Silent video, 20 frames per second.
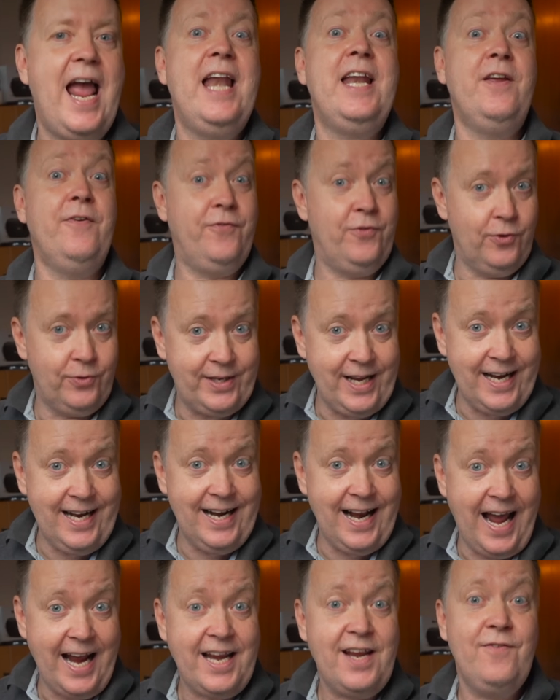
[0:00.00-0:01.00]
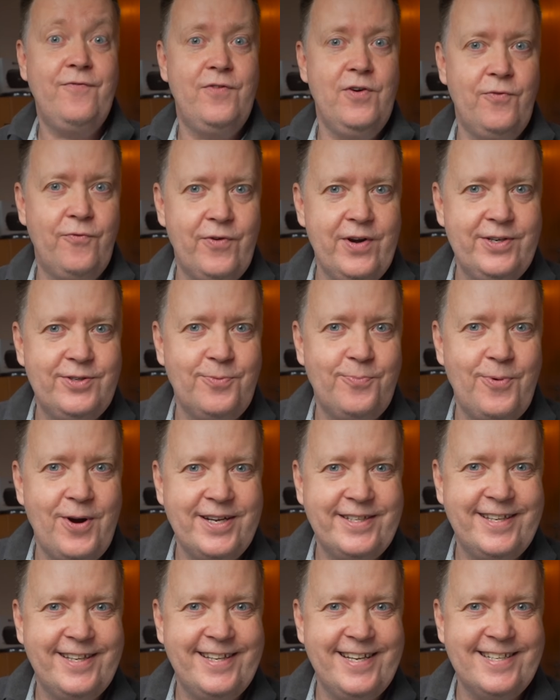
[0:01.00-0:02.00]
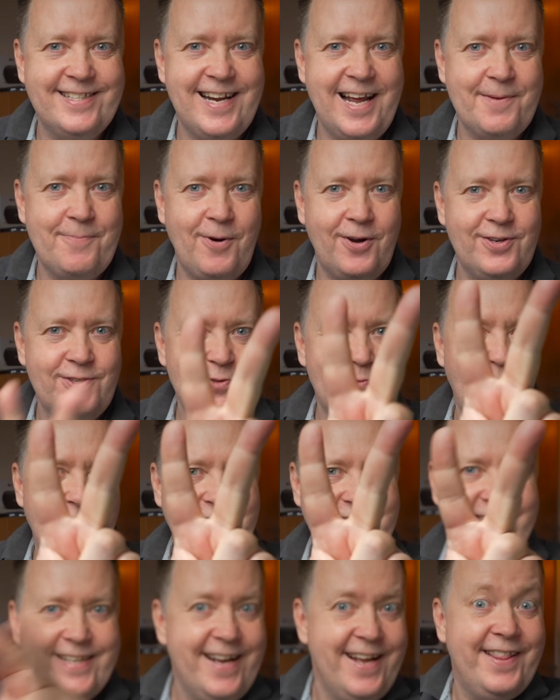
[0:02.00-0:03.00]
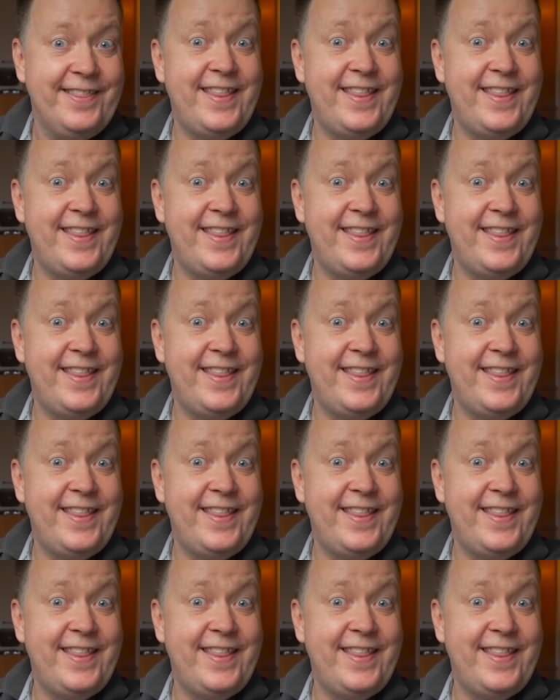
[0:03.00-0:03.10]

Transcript: And if you didn't like it, feel free to press the dislike button twice.